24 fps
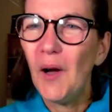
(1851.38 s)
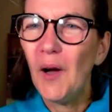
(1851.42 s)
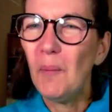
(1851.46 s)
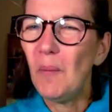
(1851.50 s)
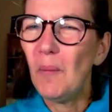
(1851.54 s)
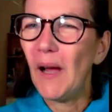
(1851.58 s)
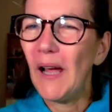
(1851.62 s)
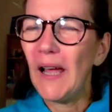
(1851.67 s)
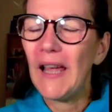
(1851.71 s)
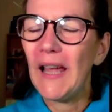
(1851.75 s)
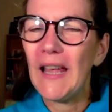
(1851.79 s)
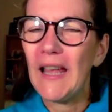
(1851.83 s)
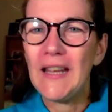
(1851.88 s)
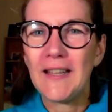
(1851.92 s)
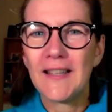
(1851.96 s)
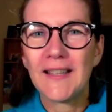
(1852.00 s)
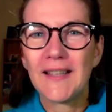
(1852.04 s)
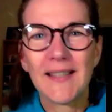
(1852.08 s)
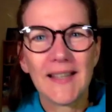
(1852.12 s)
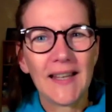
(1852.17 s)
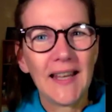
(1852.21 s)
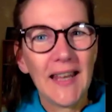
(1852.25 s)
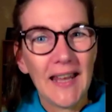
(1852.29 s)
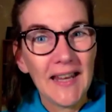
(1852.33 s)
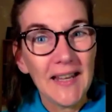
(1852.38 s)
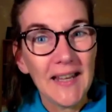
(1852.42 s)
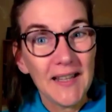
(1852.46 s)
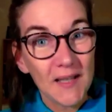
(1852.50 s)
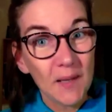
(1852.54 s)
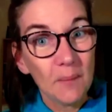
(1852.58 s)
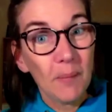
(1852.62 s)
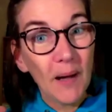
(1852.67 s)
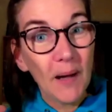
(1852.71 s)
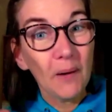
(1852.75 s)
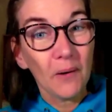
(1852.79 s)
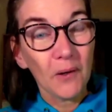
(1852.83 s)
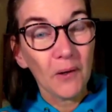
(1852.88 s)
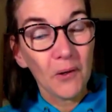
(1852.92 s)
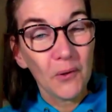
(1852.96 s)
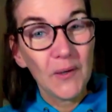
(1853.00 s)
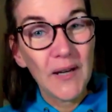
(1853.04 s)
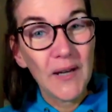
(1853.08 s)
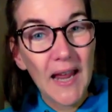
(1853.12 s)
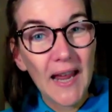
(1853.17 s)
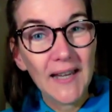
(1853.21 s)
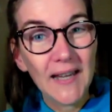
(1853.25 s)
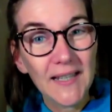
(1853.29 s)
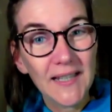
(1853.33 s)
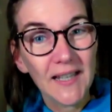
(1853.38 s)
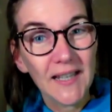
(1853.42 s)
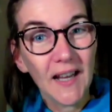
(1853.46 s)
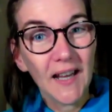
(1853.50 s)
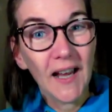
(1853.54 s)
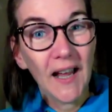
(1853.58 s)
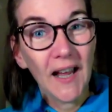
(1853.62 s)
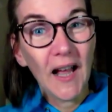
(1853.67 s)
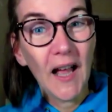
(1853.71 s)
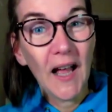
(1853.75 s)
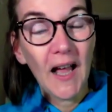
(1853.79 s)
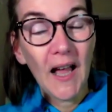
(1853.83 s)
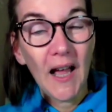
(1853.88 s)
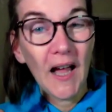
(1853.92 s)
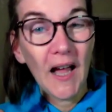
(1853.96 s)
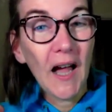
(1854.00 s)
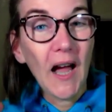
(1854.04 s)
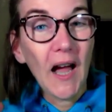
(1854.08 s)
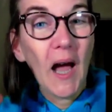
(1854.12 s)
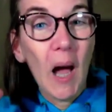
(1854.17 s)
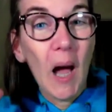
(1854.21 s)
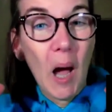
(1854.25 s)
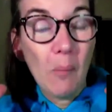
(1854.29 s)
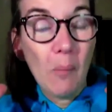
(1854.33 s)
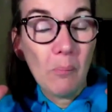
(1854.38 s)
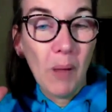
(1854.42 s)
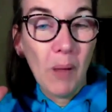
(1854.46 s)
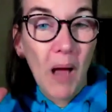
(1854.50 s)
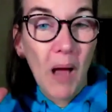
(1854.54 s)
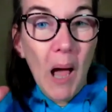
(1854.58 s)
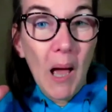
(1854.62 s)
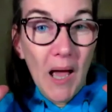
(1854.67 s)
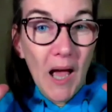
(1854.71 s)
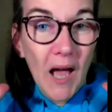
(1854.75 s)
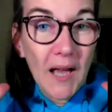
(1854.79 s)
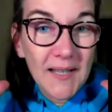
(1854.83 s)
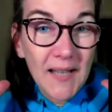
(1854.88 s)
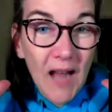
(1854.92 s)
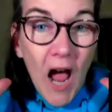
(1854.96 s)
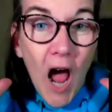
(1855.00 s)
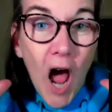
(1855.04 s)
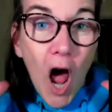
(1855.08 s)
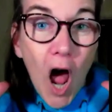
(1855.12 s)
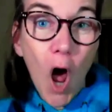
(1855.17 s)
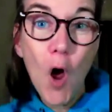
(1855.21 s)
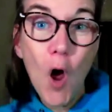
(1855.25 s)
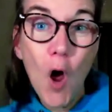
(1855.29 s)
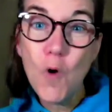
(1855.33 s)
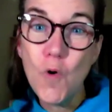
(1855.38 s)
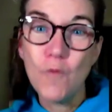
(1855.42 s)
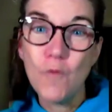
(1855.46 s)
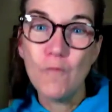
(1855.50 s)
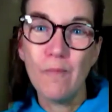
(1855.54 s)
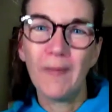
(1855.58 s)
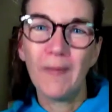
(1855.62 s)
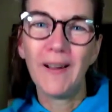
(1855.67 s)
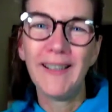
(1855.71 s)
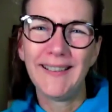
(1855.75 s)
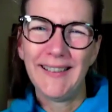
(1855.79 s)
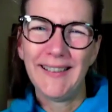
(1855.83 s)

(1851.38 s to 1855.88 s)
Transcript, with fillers: Um, it's it's about creating a, a, a, a home